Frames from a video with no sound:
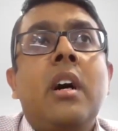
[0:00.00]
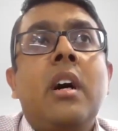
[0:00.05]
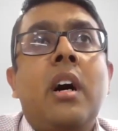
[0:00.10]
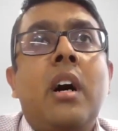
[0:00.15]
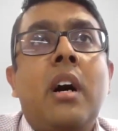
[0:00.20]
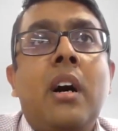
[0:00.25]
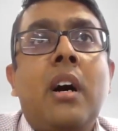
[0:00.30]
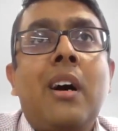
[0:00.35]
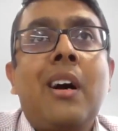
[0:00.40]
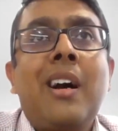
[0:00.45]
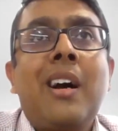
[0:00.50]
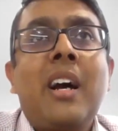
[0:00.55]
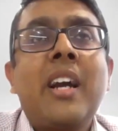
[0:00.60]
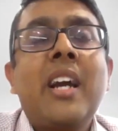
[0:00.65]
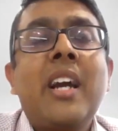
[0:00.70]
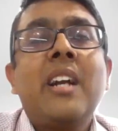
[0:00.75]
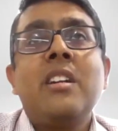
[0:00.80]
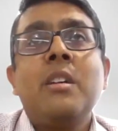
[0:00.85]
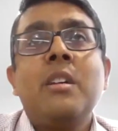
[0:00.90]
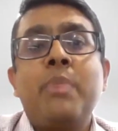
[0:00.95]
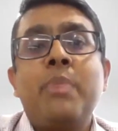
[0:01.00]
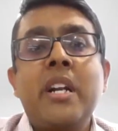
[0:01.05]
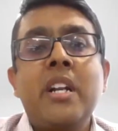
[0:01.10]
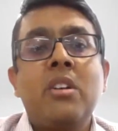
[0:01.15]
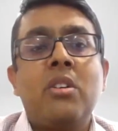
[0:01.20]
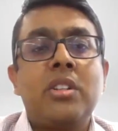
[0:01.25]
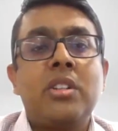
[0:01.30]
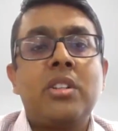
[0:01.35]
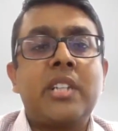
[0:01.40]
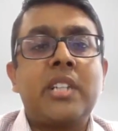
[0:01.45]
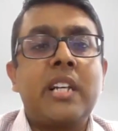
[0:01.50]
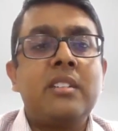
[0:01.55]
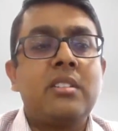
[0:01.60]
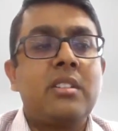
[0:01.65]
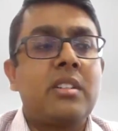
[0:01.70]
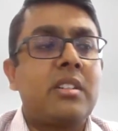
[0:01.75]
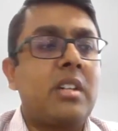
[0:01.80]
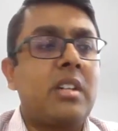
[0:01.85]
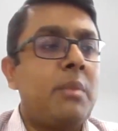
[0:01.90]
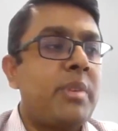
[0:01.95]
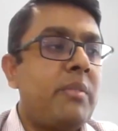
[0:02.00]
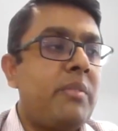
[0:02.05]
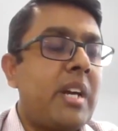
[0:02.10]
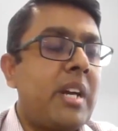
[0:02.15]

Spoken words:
again, depending on the size of the company.